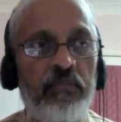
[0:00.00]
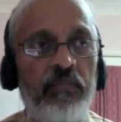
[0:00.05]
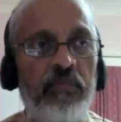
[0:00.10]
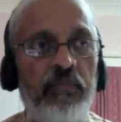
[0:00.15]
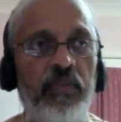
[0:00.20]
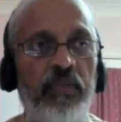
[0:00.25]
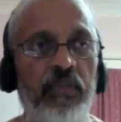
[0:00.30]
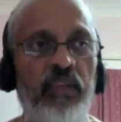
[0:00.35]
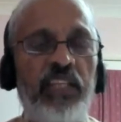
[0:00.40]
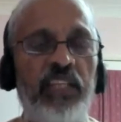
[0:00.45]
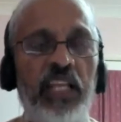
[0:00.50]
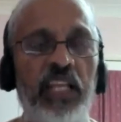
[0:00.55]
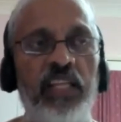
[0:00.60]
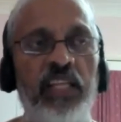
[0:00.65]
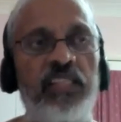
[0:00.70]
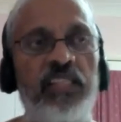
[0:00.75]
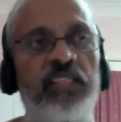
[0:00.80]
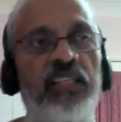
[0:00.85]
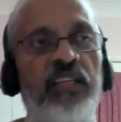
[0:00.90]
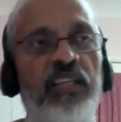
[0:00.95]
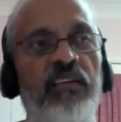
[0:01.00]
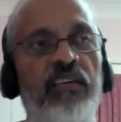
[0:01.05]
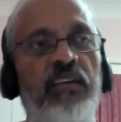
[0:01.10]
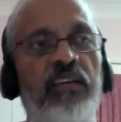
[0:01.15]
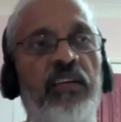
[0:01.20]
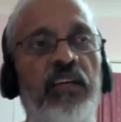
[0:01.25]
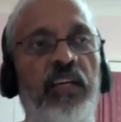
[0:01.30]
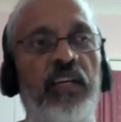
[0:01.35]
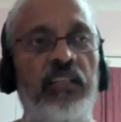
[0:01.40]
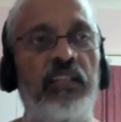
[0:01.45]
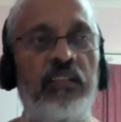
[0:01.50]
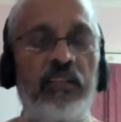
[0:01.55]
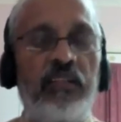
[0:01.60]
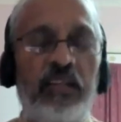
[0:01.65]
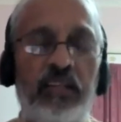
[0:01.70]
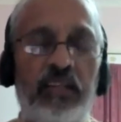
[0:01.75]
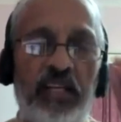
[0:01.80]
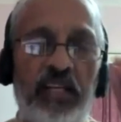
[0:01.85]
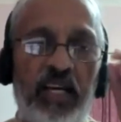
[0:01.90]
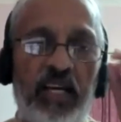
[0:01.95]
Nevertheless, you know,
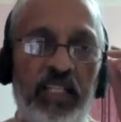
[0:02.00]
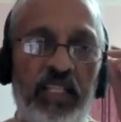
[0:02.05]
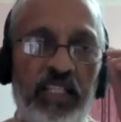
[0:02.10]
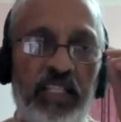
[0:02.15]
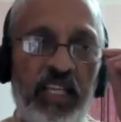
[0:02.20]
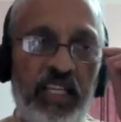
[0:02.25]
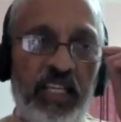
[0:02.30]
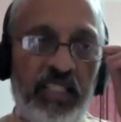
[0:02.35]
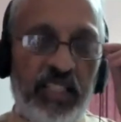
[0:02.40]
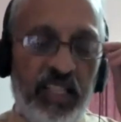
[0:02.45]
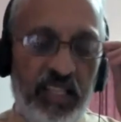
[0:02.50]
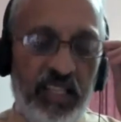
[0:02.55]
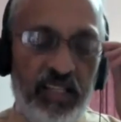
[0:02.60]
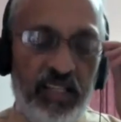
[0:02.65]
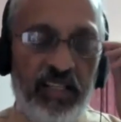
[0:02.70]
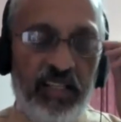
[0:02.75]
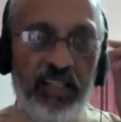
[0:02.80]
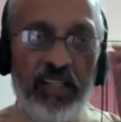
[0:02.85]
I think the